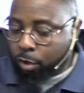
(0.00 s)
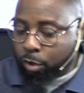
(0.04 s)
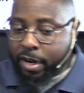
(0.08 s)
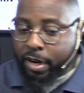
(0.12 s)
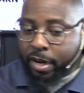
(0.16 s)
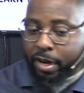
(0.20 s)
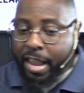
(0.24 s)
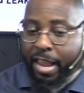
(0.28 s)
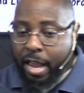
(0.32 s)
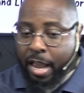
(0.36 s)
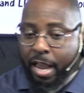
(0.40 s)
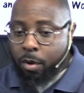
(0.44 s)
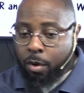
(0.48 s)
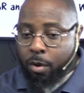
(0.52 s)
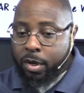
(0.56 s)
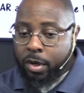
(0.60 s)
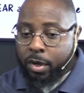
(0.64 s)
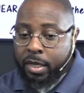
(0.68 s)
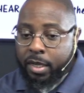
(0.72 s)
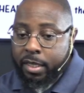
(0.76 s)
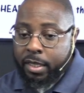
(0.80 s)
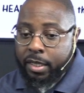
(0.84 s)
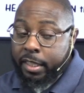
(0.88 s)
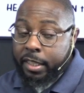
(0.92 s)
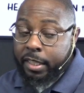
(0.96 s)
So now
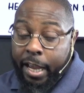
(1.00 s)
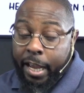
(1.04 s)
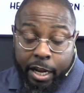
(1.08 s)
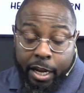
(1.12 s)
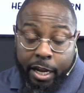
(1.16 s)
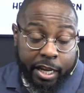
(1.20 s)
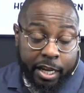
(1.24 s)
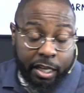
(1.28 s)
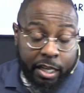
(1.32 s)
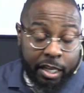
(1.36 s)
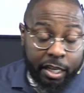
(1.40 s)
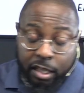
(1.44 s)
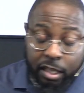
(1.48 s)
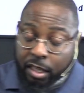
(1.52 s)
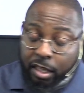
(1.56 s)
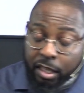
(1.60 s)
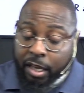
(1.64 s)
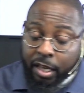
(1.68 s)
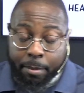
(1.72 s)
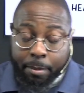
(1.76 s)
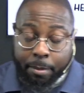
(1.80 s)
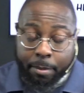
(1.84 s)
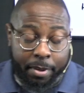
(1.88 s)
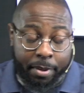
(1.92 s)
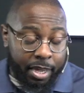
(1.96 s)
they he looking
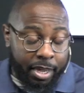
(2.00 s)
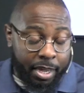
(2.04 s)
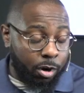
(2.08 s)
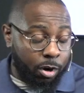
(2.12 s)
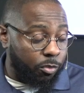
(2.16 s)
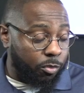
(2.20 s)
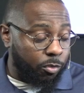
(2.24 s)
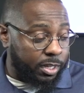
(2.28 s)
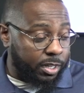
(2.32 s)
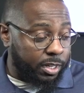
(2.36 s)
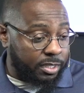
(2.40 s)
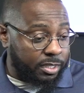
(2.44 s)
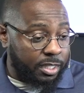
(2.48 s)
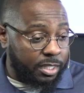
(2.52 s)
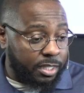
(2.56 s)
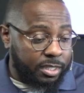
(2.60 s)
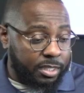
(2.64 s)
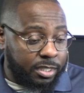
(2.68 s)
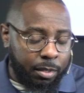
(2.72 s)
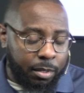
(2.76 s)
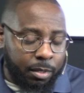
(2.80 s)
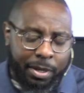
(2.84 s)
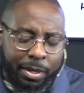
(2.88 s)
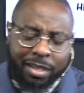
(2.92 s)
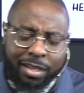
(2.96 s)
like, man, go run into the
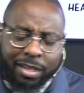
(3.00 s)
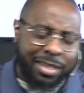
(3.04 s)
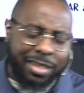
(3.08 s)
temple.